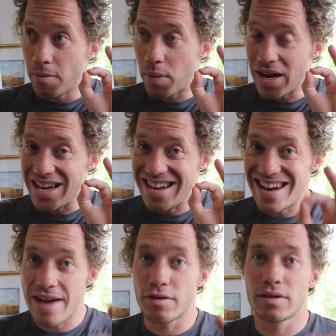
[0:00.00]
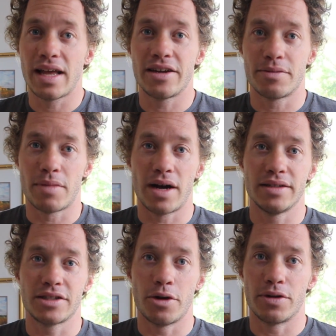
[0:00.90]
but never let your
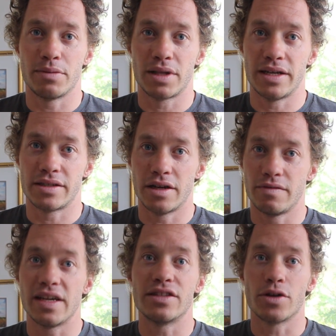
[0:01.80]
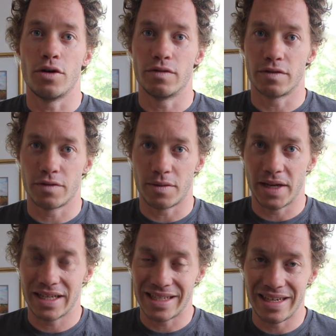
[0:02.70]
mind go to the place of it's over for me.
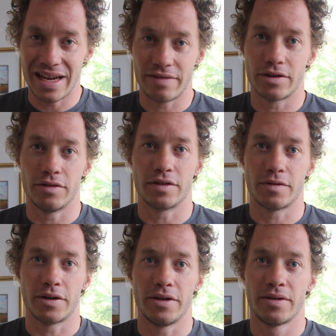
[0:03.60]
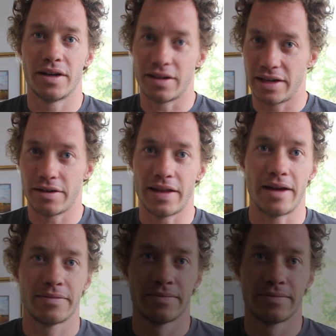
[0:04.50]
It's never over for you. And I'll end on that.